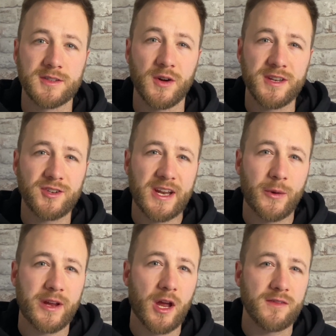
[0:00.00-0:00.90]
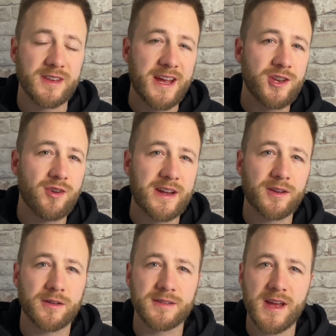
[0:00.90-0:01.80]
on this channel I go over day trading
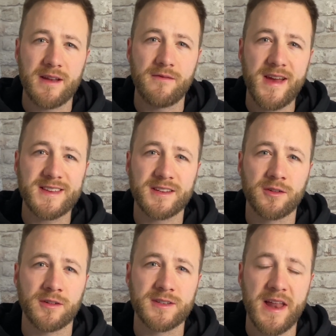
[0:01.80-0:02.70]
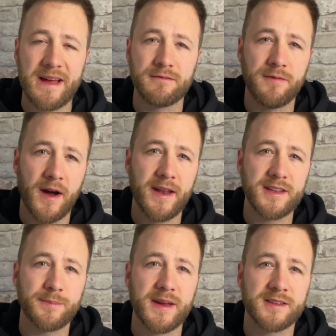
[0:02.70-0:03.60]
content, investing content and
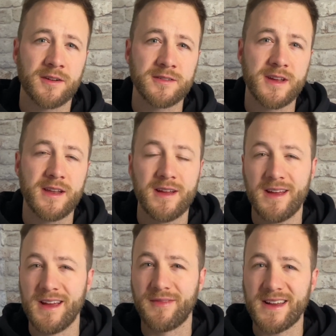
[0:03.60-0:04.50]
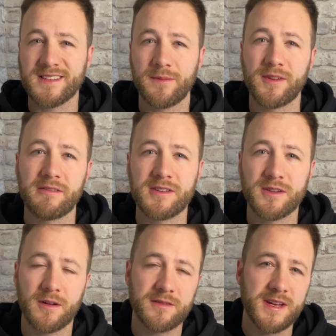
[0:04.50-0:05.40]
finance based content. If that's something you're into,
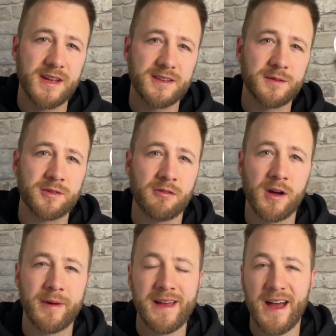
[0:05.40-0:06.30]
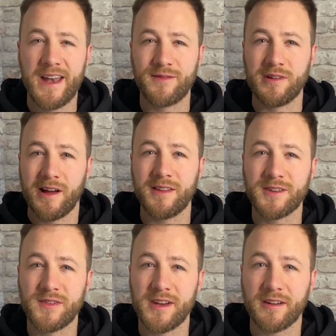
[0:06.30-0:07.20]
then obviously hit subscribe, and if you like this
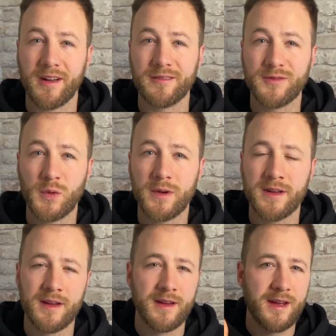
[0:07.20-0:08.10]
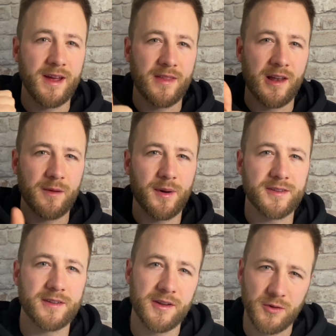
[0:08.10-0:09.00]
video going forward, hit the like
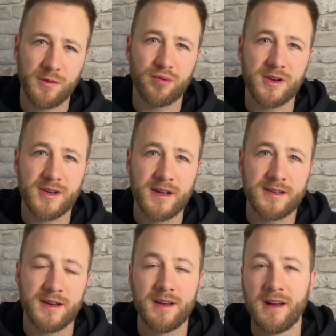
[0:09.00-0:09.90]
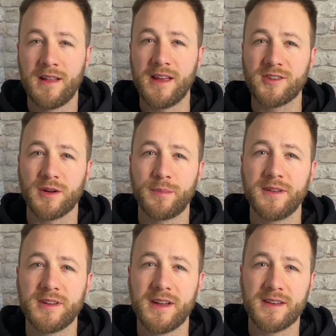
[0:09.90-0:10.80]
button, I do appreciate it. Let's jump
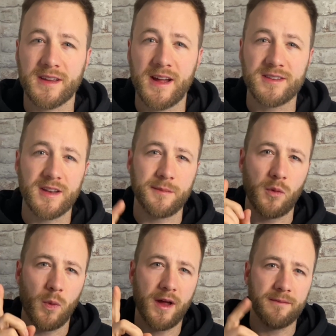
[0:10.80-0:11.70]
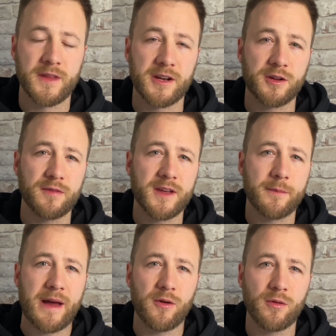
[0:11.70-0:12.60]
into indicator number 1. Now the good thing
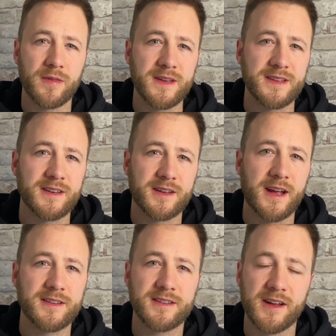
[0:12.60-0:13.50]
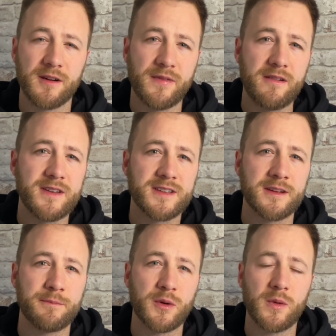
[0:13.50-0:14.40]
about all these indicators, they are very
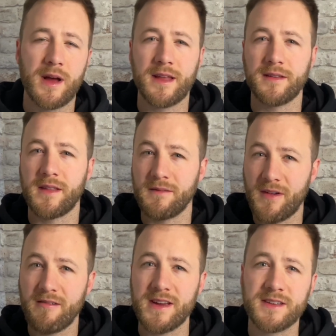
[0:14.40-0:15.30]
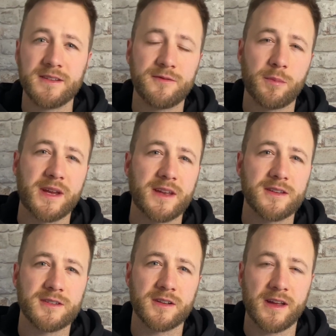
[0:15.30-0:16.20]
simple and they're very easy for
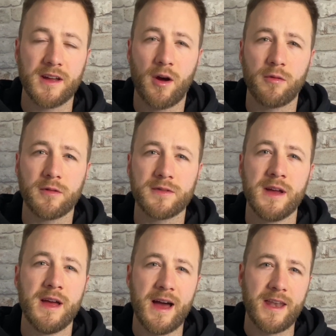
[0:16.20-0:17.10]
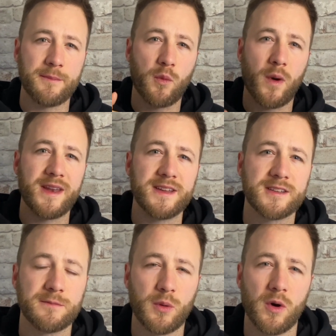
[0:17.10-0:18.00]
beginners to get hold of. And number 1 is
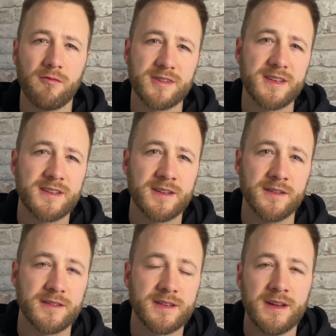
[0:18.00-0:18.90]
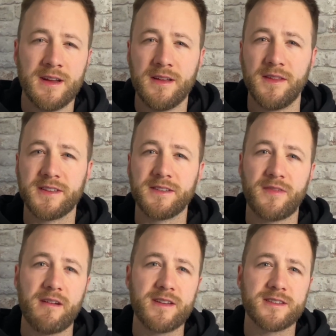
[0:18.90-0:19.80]
support and resistance. This is
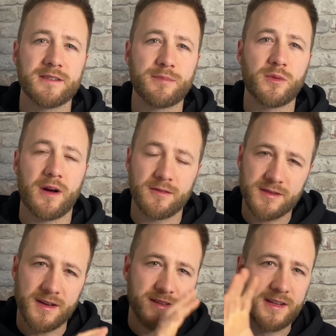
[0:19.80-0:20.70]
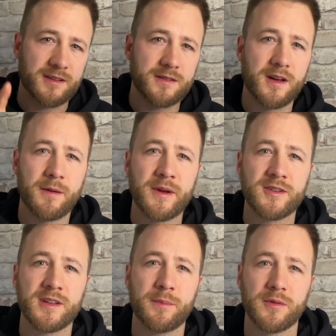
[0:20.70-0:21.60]
very simple. Obviously I'll stick
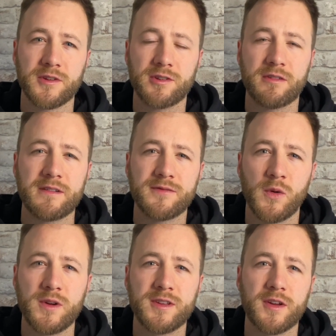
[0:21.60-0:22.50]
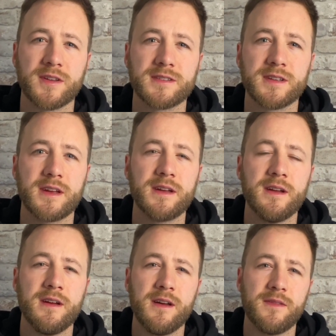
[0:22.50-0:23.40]
pictures up on the screen for you so you can see.
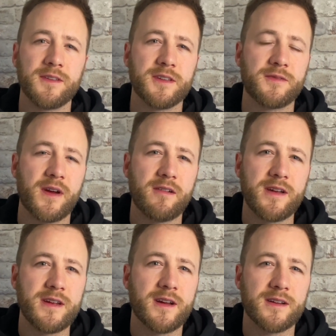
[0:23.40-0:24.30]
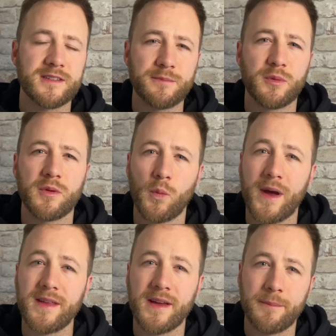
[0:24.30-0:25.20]
This is very simple in a
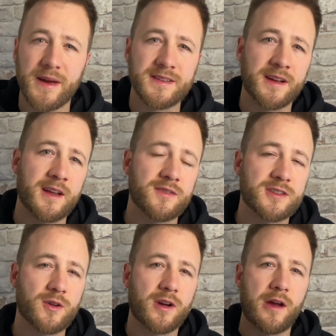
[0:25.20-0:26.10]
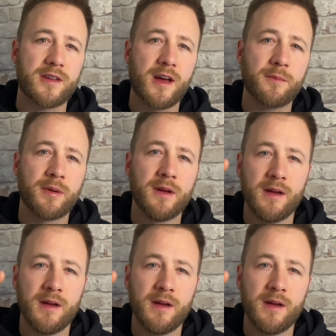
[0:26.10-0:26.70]
way that basically if the stock goes up